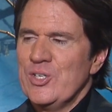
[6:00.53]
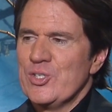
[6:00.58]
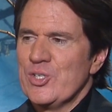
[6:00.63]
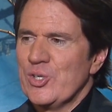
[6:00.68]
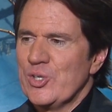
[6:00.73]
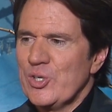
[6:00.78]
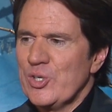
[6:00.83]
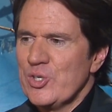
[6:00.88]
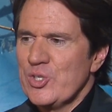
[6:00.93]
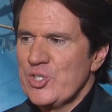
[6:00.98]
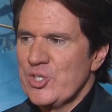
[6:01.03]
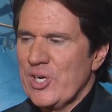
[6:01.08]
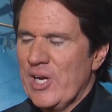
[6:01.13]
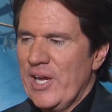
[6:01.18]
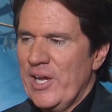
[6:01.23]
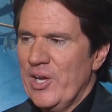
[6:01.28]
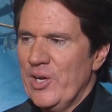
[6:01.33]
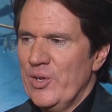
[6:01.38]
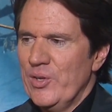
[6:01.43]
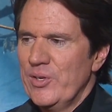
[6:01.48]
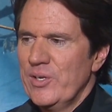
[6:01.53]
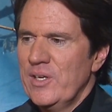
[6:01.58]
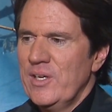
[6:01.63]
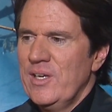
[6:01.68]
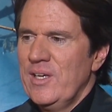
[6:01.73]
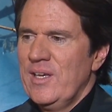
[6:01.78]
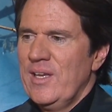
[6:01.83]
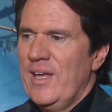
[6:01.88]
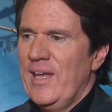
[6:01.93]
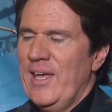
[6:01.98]
to her child,
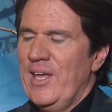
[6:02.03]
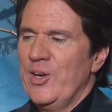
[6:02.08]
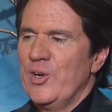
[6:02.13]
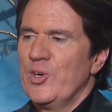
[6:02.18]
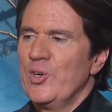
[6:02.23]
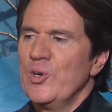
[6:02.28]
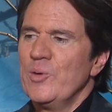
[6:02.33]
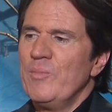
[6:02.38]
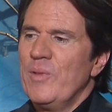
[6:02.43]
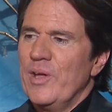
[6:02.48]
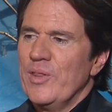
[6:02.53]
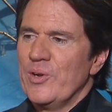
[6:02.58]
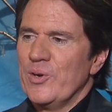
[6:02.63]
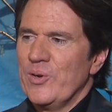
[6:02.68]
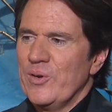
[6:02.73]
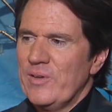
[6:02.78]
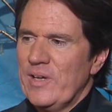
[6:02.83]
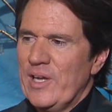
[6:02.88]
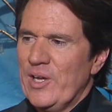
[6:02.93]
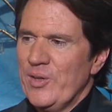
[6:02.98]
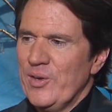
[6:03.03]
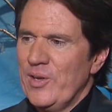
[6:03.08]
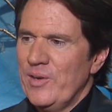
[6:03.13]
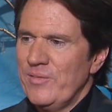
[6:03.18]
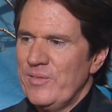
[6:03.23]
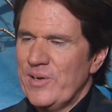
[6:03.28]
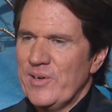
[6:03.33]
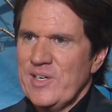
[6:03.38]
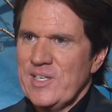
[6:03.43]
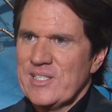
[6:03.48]
and her mother held
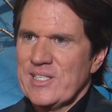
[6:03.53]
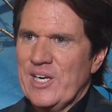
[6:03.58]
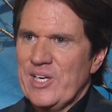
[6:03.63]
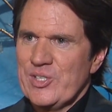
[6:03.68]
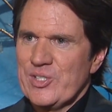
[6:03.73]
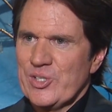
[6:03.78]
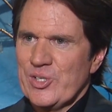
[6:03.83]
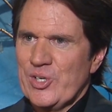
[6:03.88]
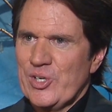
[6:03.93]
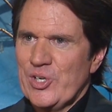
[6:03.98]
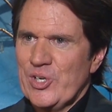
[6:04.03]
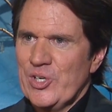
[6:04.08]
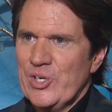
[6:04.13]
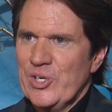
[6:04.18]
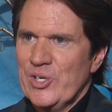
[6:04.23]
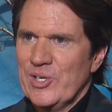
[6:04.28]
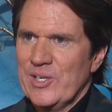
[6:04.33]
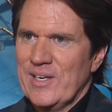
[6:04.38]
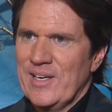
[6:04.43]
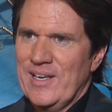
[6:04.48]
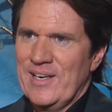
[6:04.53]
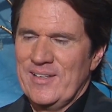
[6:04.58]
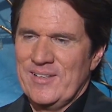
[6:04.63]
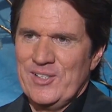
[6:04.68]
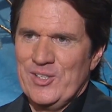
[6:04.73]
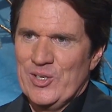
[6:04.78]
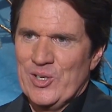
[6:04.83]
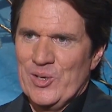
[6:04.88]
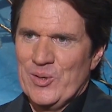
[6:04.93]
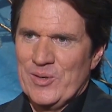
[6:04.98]
on very tight to her,
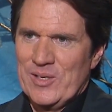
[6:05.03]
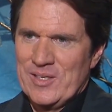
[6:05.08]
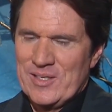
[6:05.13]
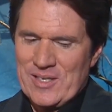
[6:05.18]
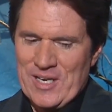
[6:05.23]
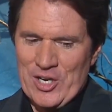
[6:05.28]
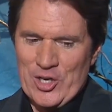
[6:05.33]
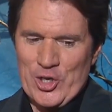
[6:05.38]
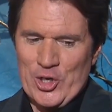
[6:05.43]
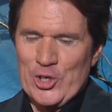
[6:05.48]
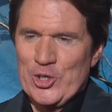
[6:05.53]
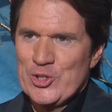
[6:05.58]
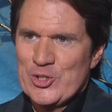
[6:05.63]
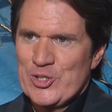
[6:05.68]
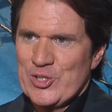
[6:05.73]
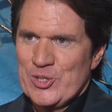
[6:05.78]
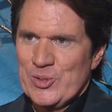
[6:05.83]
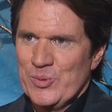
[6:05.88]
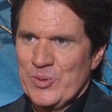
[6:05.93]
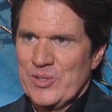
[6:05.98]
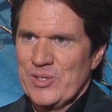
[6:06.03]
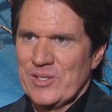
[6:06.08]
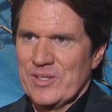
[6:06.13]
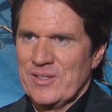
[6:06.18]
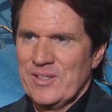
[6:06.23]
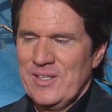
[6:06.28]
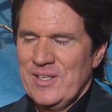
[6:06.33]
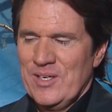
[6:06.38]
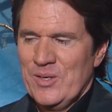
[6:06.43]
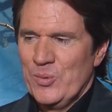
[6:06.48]
and and cursed her with
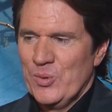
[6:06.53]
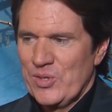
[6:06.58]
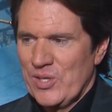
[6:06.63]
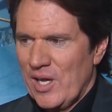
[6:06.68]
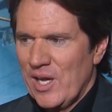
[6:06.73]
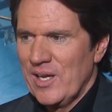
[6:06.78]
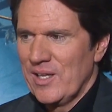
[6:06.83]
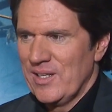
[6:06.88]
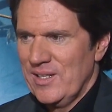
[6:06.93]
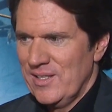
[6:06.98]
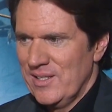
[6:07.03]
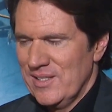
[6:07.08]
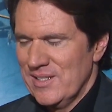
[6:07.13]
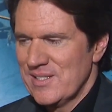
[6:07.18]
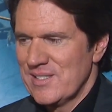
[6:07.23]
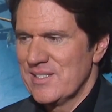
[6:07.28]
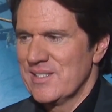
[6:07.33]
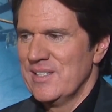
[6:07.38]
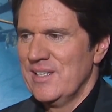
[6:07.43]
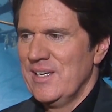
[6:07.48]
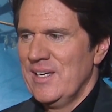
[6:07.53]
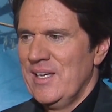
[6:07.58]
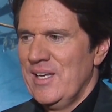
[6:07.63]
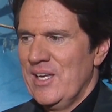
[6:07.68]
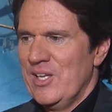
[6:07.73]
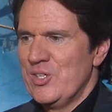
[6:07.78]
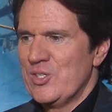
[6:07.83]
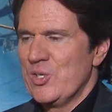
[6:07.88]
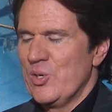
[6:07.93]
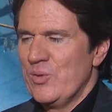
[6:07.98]
ugliness.
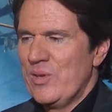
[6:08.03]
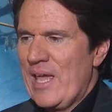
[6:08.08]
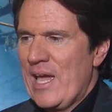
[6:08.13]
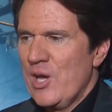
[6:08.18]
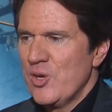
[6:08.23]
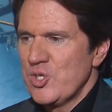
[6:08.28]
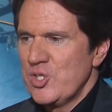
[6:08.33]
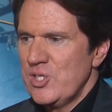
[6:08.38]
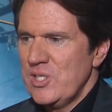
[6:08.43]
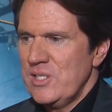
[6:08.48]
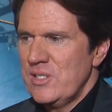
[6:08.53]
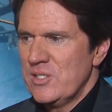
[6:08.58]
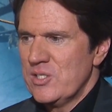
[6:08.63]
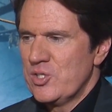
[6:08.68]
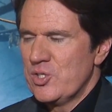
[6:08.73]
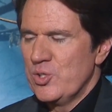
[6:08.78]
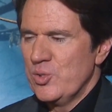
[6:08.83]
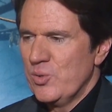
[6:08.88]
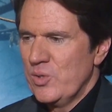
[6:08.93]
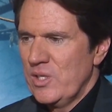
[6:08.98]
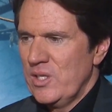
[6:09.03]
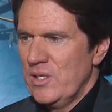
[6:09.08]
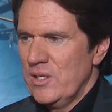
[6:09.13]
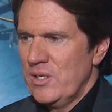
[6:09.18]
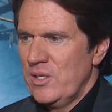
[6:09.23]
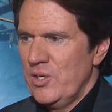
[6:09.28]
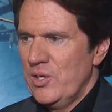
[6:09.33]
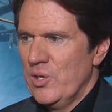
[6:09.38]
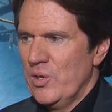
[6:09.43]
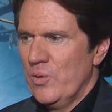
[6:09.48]
And so now she's doing
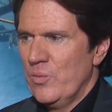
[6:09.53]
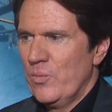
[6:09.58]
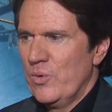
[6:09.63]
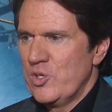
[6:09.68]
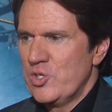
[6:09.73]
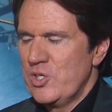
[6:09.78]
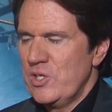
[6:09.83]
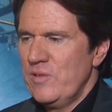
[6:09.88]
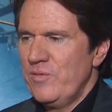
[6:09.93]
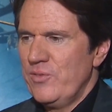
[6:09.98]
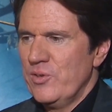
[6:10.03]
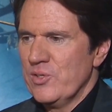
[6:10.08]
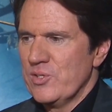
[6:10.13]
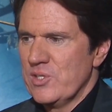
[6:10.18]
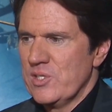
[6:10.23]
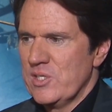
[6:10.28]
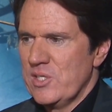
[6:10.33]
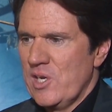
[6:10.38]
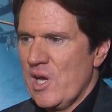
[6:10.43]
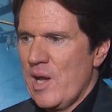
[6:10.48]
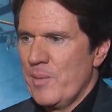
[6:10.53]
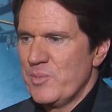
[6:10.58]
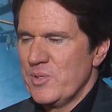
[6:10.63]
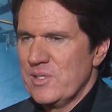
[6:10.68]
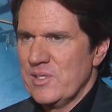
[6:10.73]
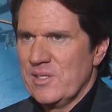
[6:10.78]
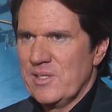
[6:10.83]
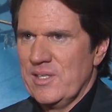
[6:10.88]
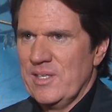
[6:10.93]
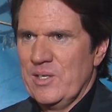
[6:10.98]
what she feels is the
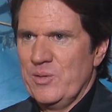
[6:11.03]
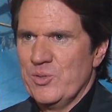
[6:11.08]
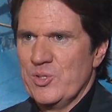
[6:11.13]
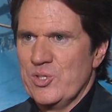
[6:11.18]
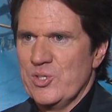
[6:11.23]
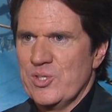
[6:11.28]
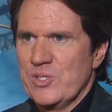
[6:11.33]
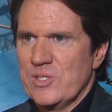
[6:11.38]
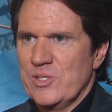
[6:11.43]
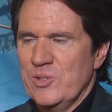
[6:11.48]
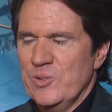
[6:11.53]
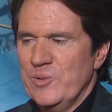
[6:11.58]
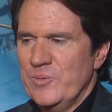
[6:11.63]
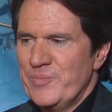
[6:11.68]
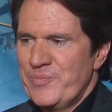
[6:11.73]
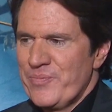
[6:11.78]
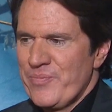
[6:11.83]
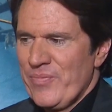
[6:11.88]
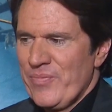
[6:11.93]
opposite thing, which is to,